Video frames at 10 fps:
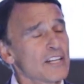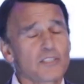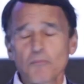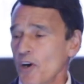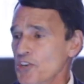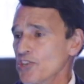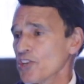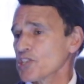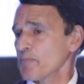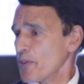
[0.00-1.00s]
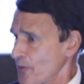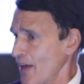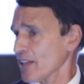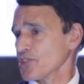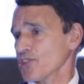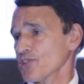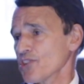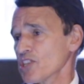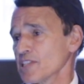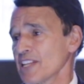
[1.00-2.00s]
Dr. Marshall is a
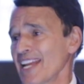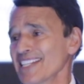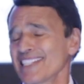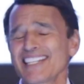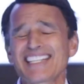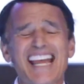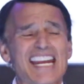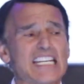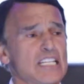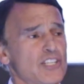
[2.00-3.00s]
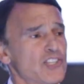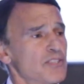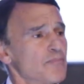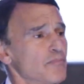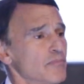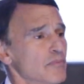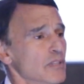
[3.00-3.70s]
pathologist. This is in the 1990s.